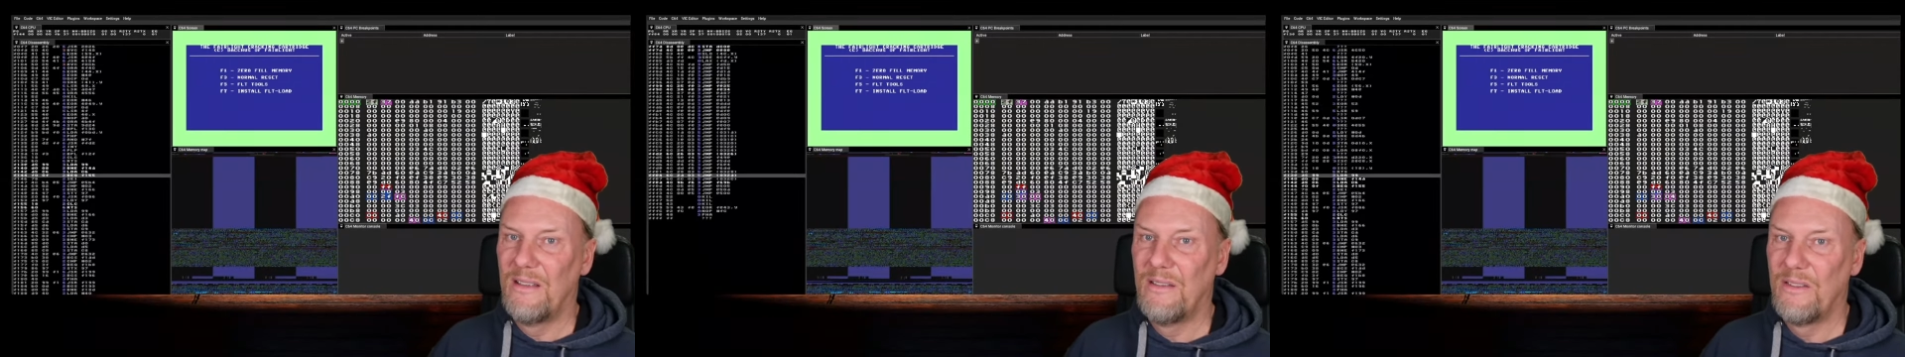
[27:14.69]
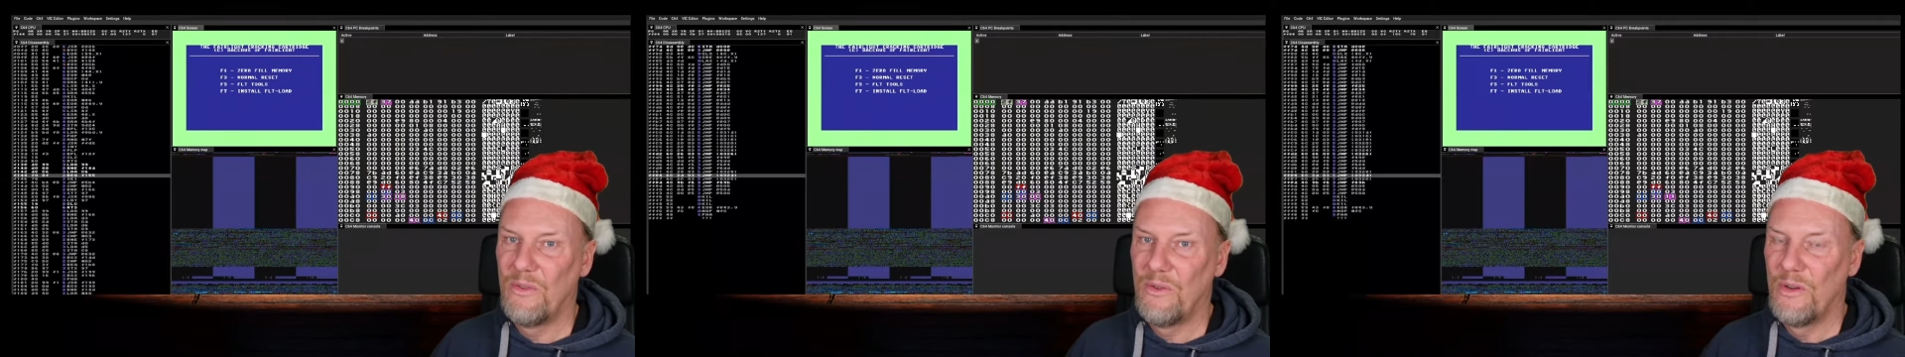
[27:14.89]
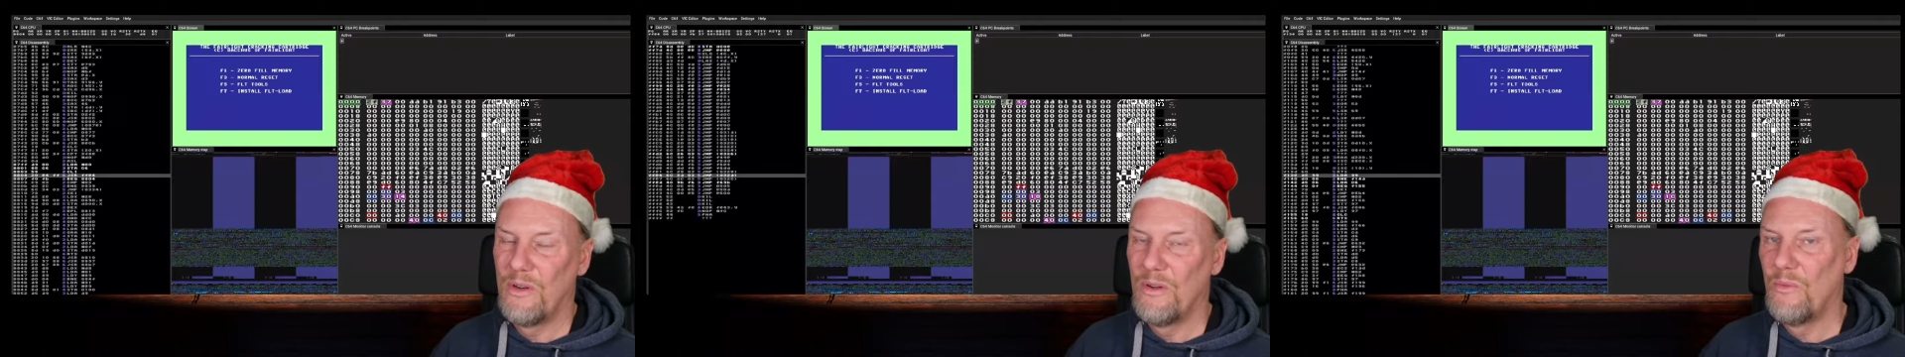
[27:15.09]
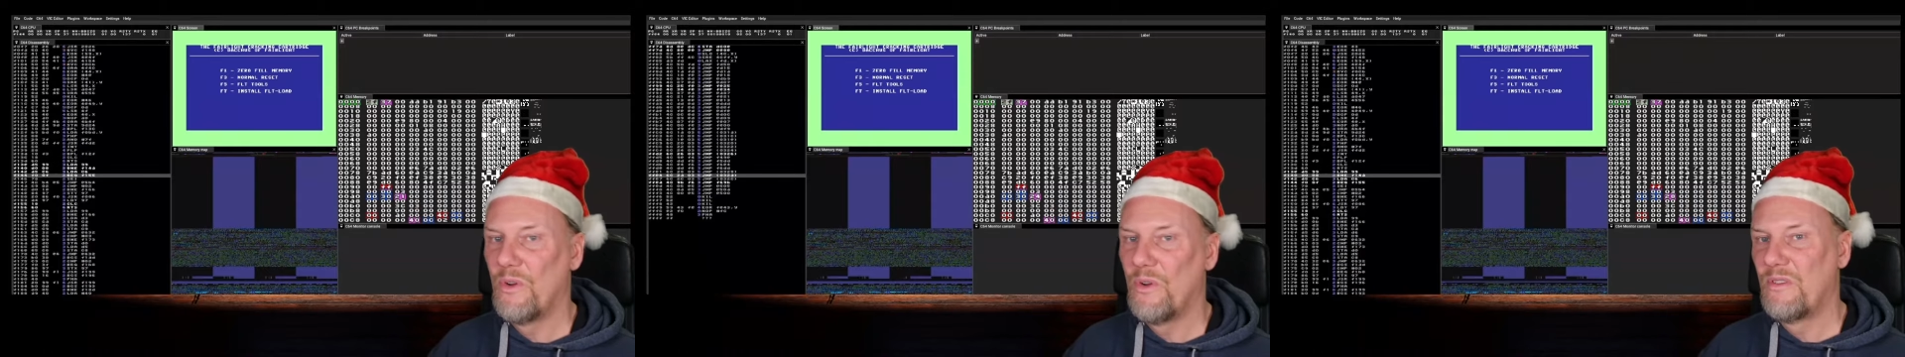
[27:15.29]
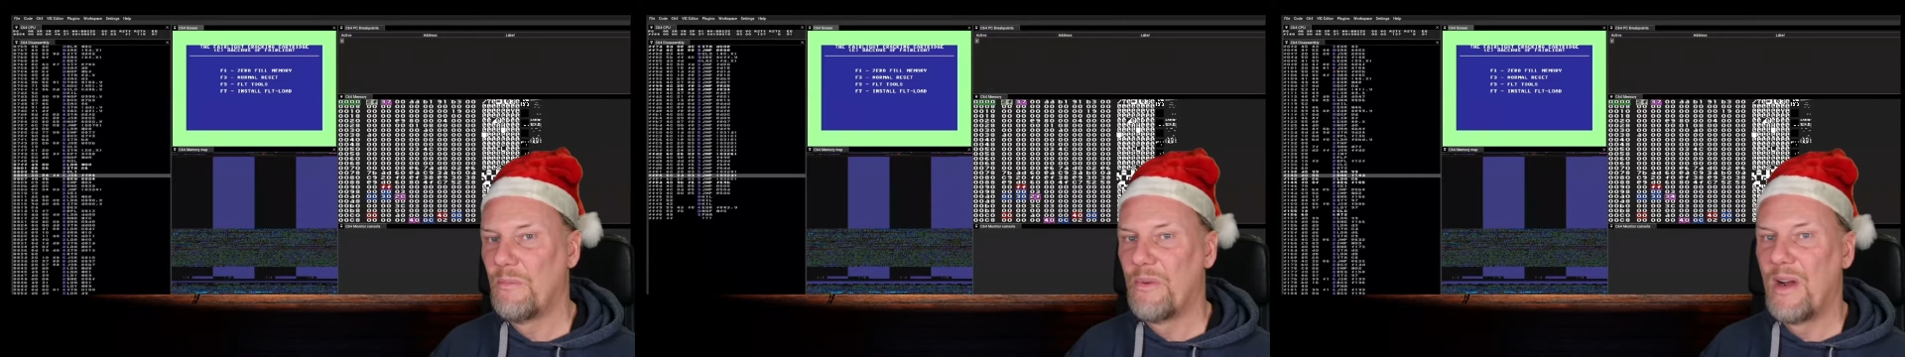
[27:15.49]
sort of
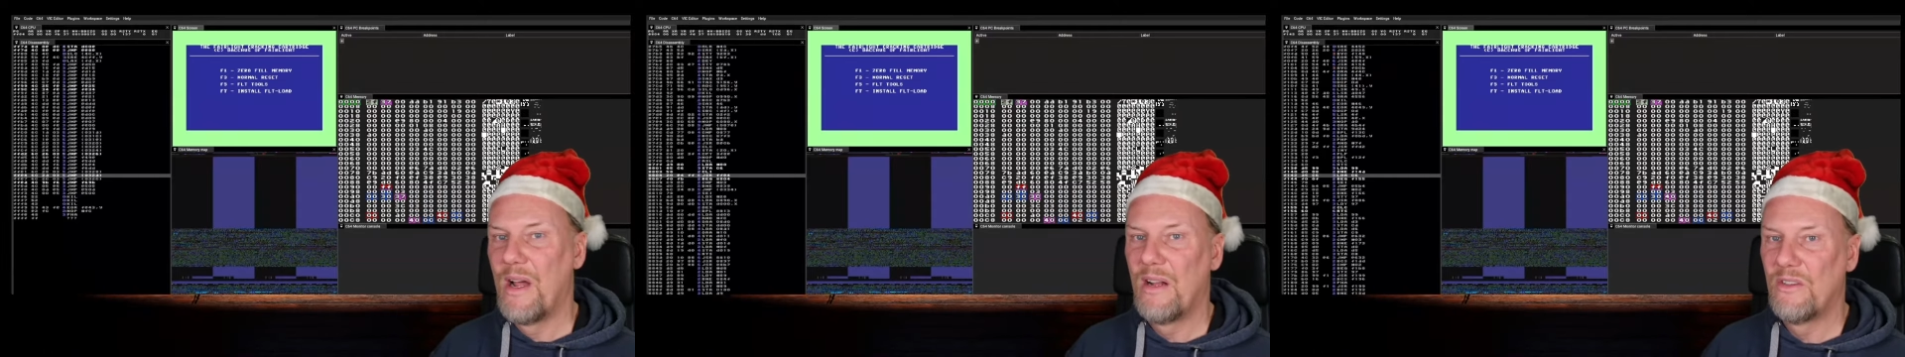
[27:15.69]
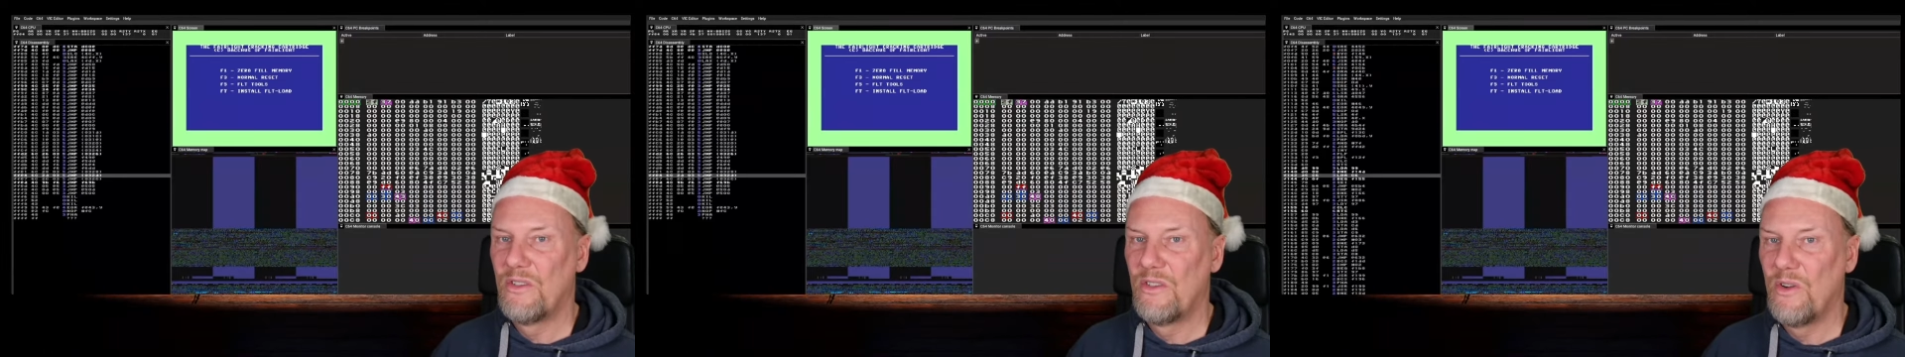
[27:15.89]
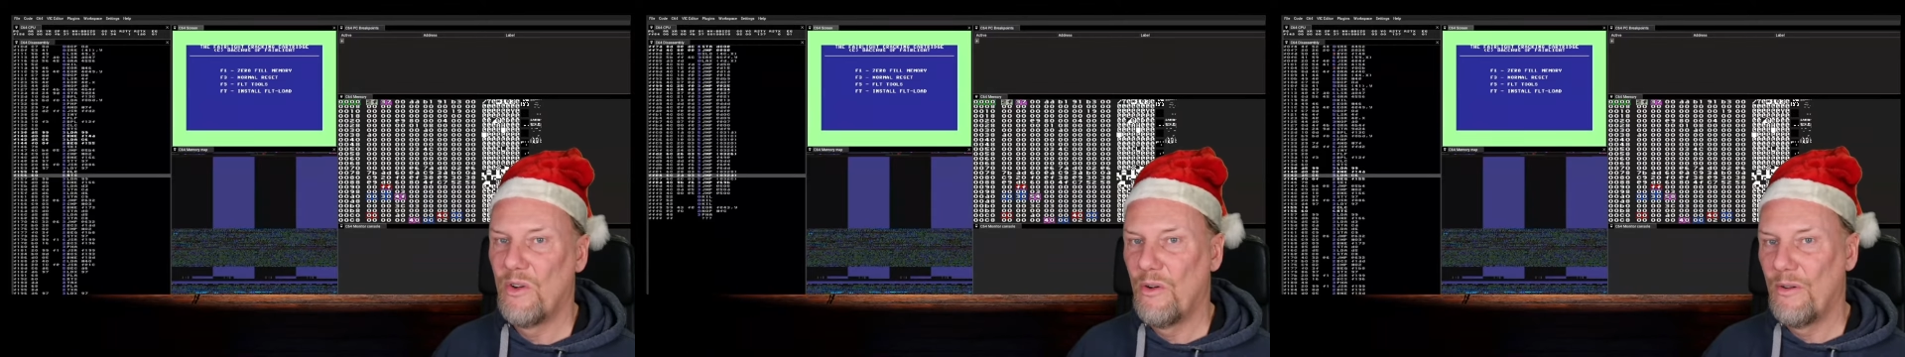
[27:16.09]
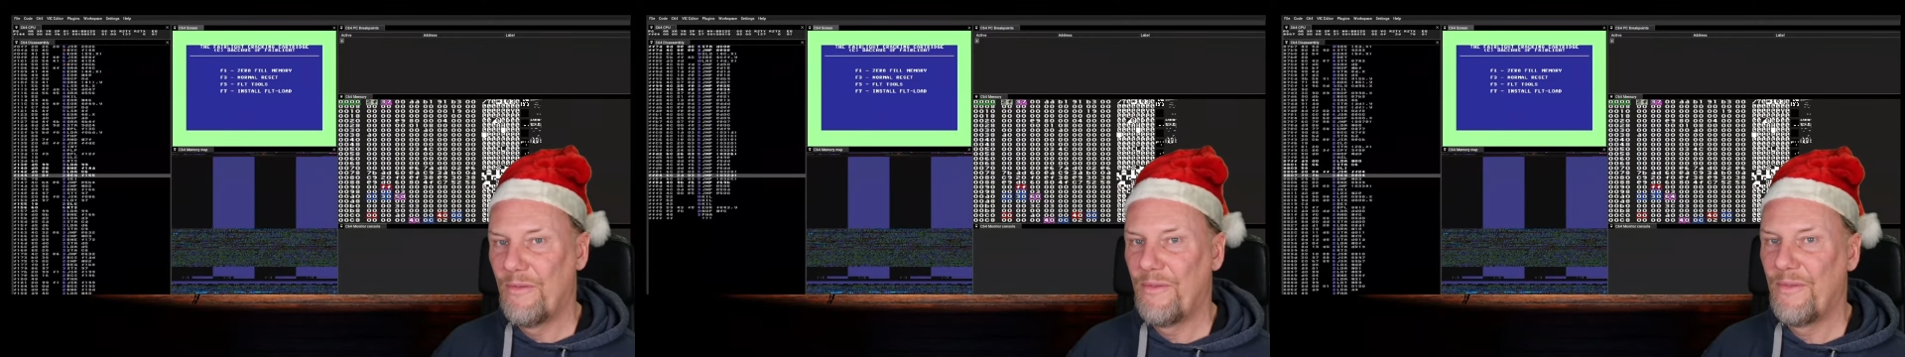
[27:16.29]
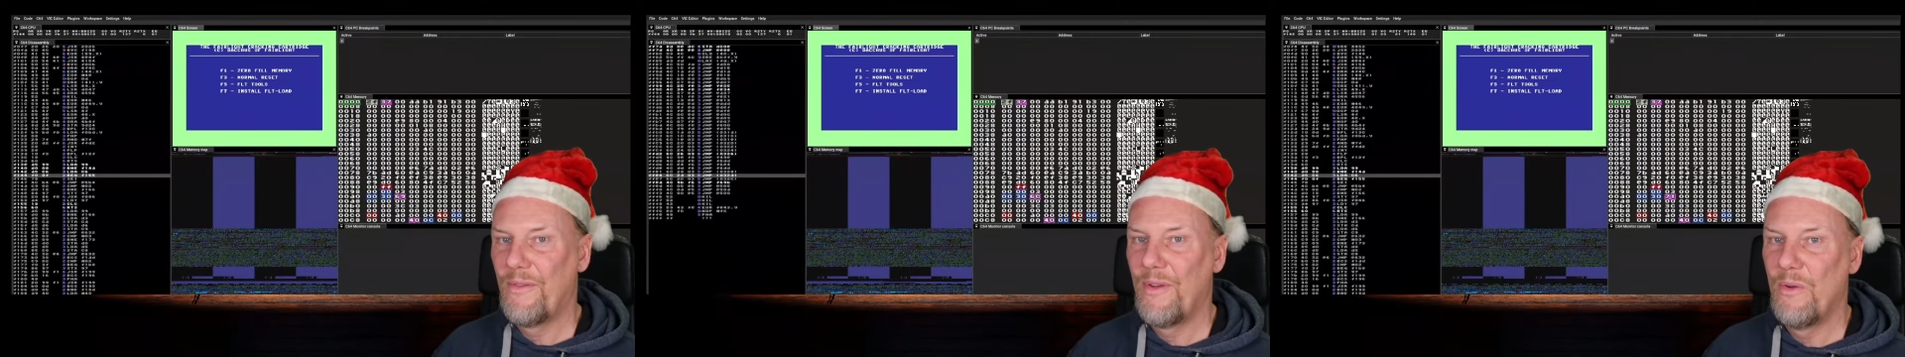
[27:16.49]
was branched off